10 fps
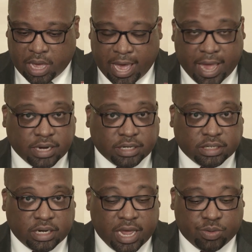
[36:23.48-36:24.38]

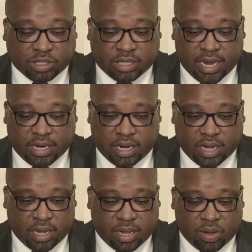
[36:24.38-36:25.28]
And like we said,
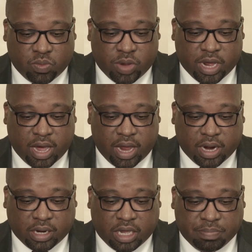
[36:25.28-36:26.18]
we
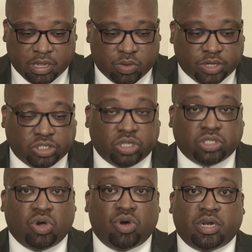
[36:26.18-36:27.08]
are keeping the
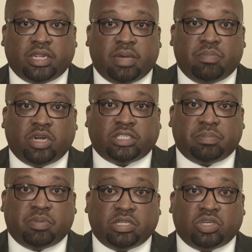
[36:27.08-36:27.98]
questions on the
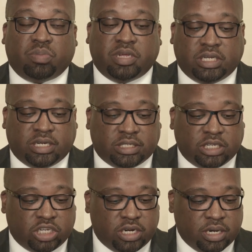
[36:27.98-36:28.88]
Monetary Policy Committee
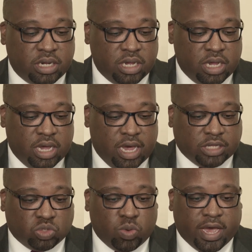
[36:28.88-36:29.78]
decision,
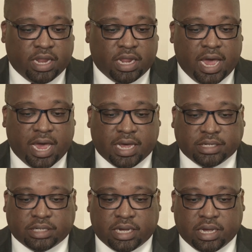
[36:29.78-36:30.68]
as well
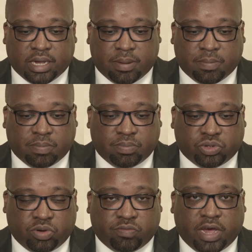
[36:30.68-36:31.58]
as
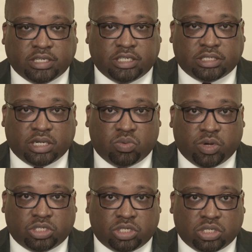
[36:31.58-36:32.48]
sort of adjacent
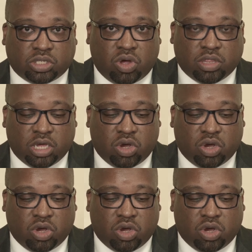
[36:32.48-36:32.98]
questions on the